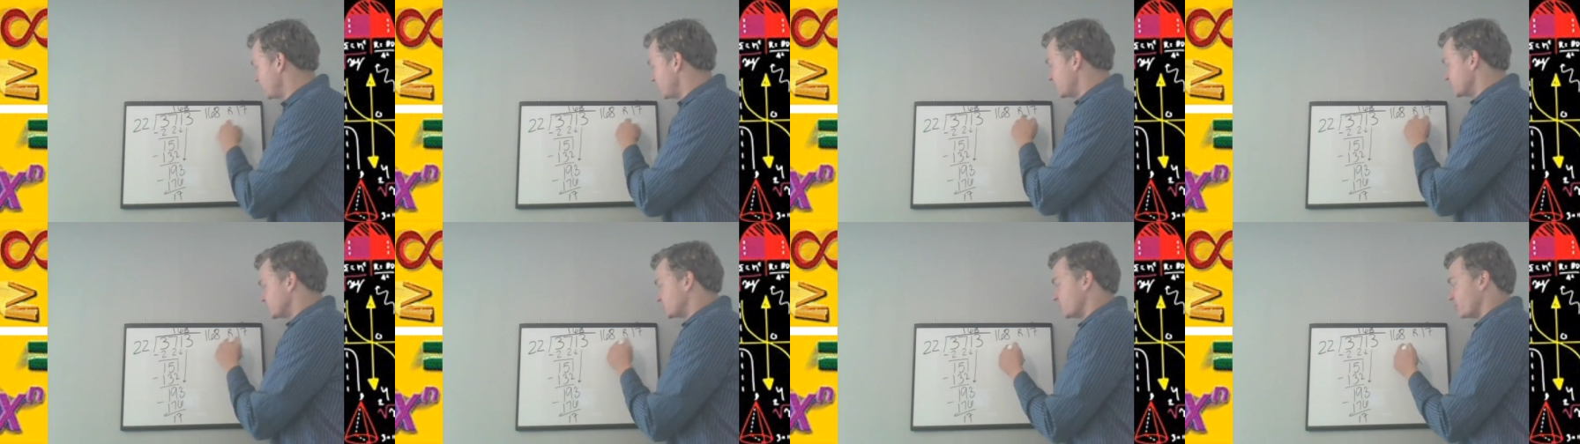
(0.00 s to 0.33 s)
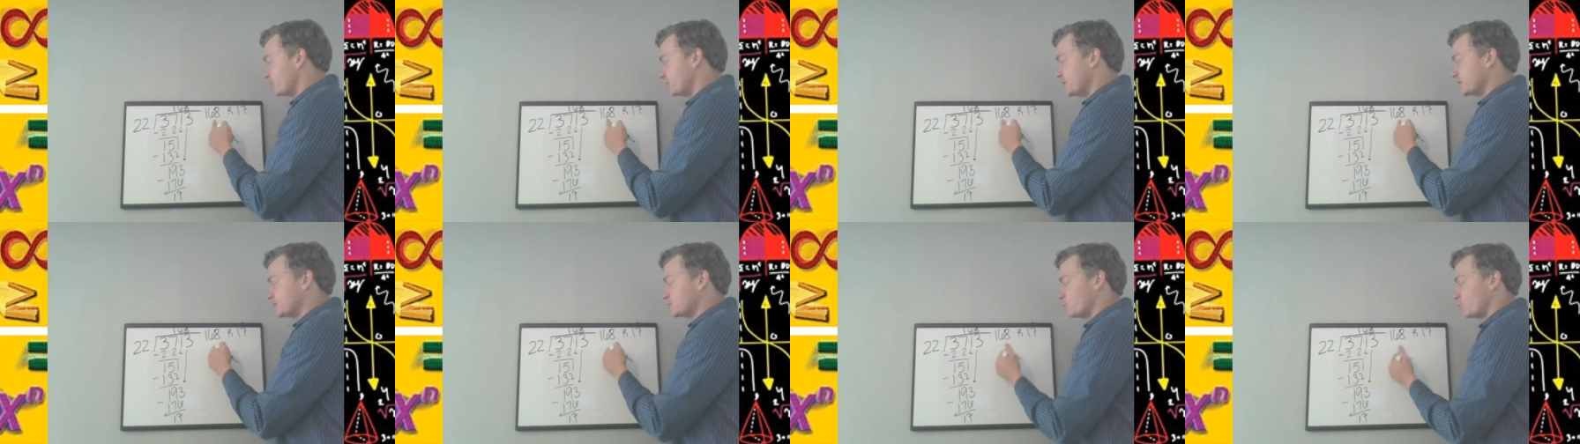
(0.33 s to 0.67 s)
So
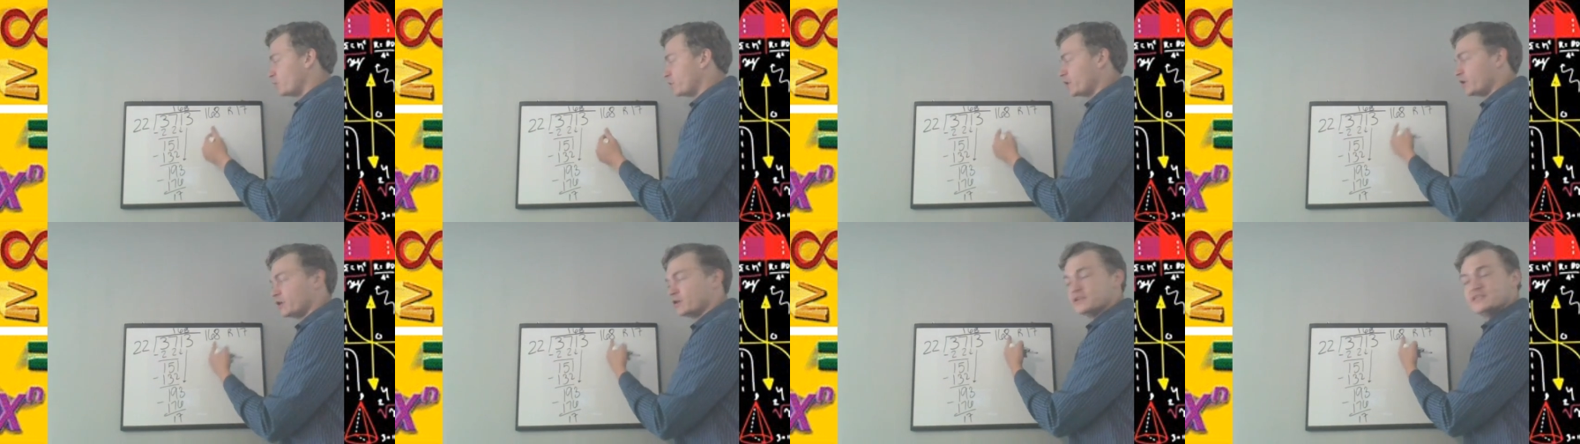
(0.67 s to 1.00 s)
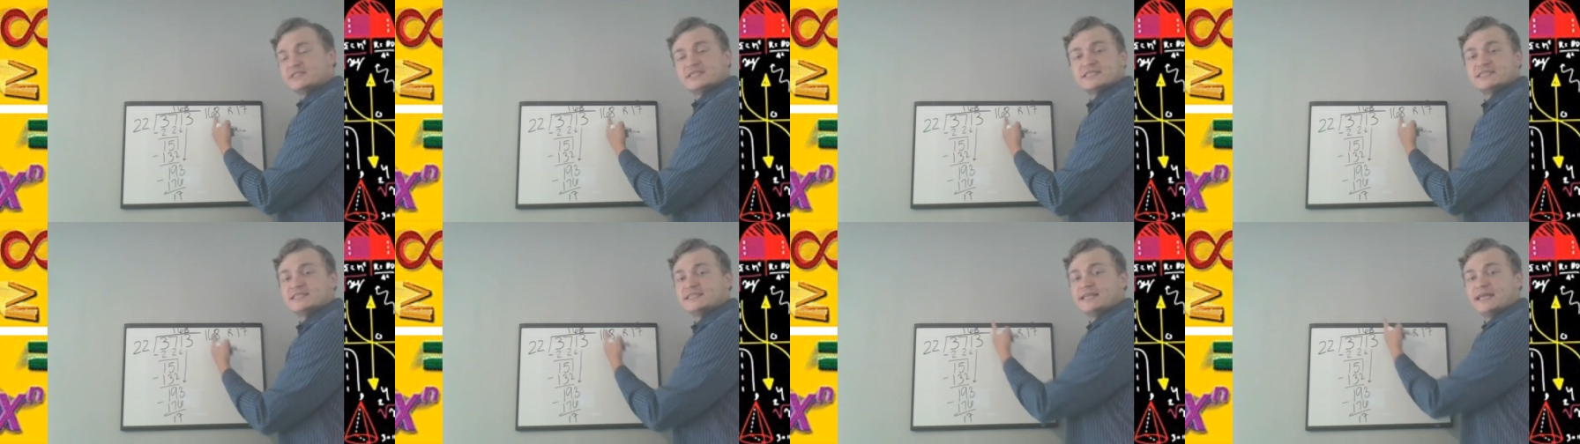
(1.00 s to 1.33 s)
this
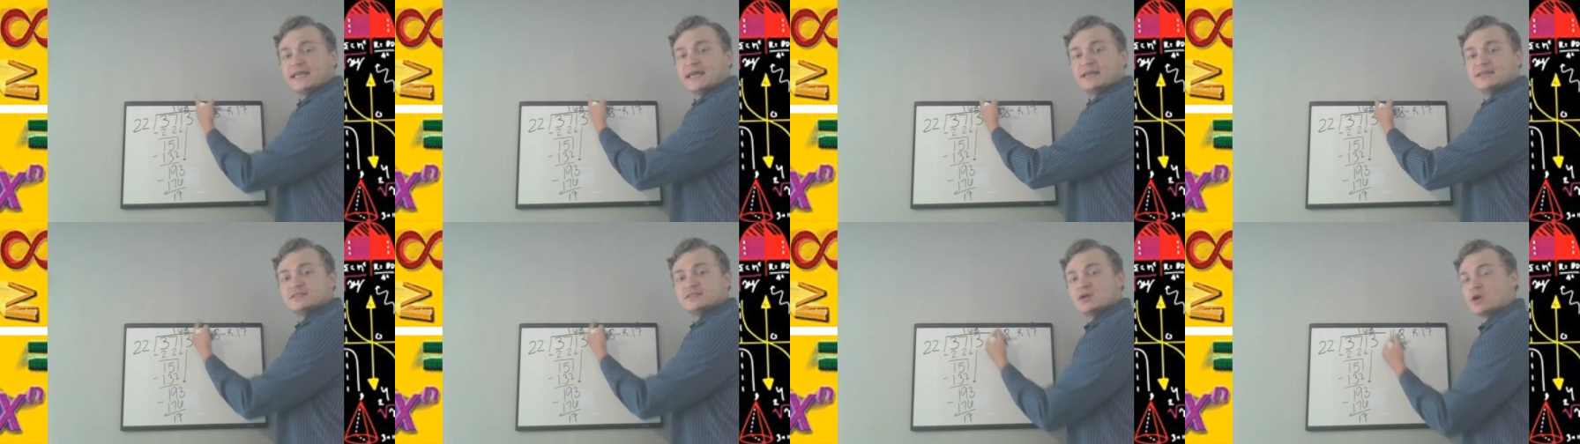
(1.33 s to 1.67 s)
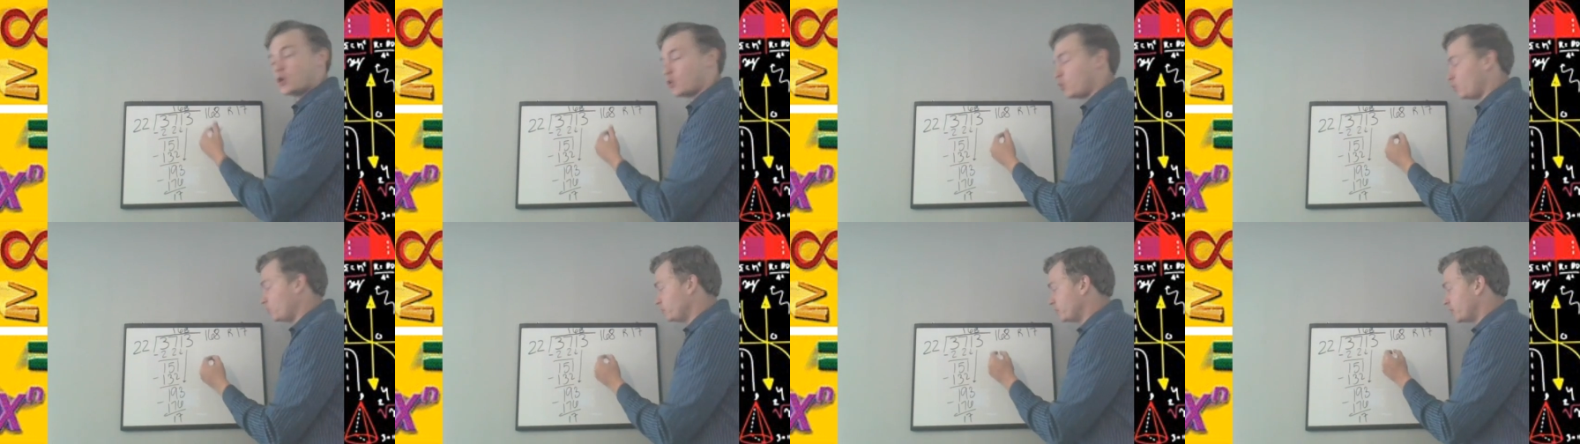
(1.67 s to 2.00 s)
168 is a
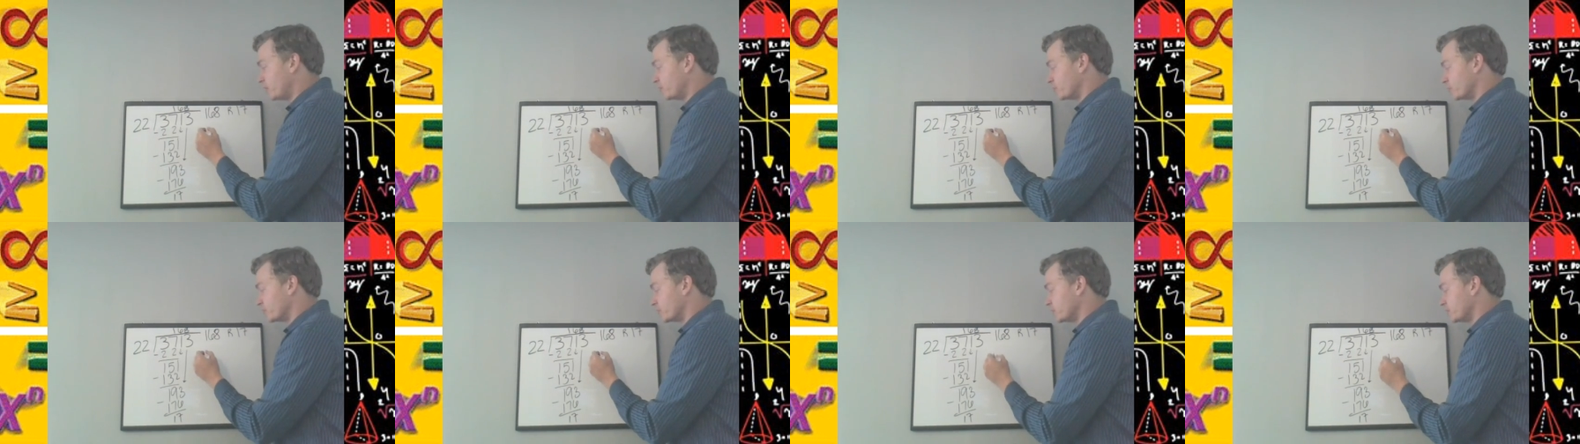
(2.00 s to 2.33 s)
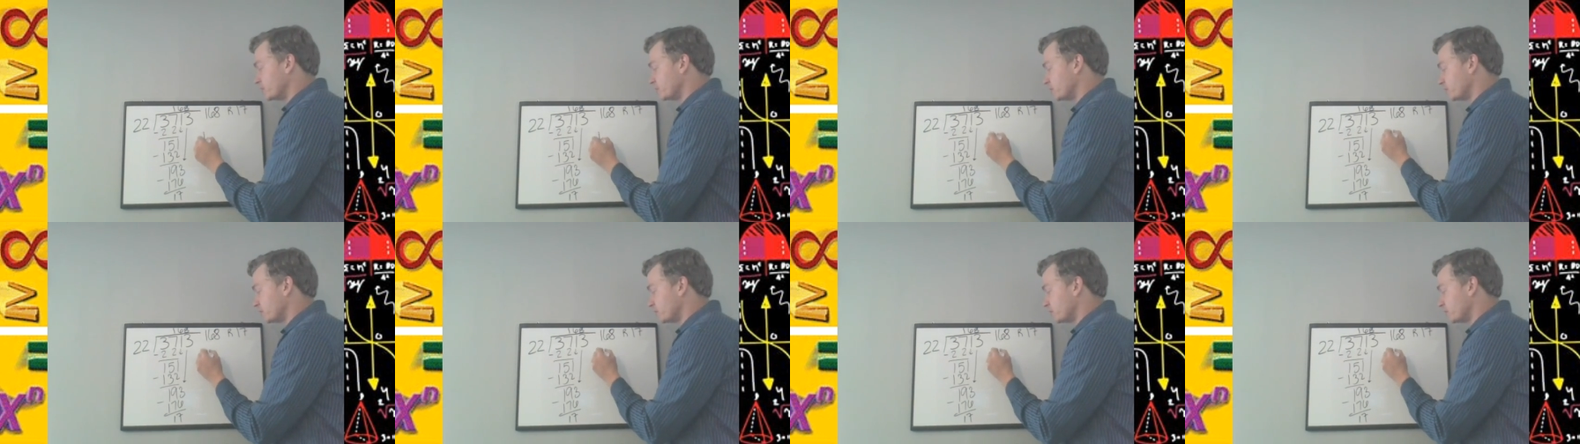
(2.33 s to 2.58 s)
whole number.